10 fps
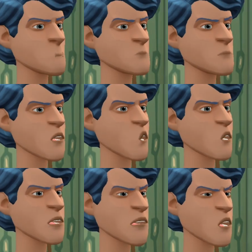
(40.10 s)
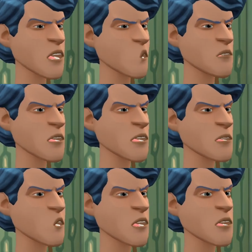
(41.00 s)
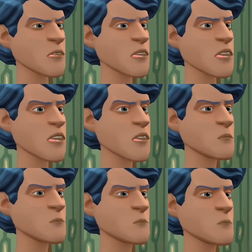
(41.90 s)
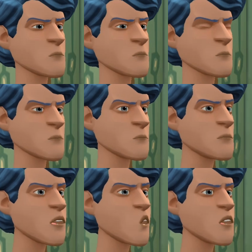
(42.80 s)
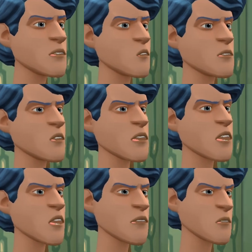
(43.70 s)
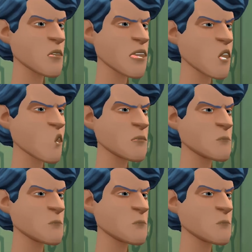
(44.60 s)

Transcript: I'm not sure if we are having eggs once again. You don't know until we find out.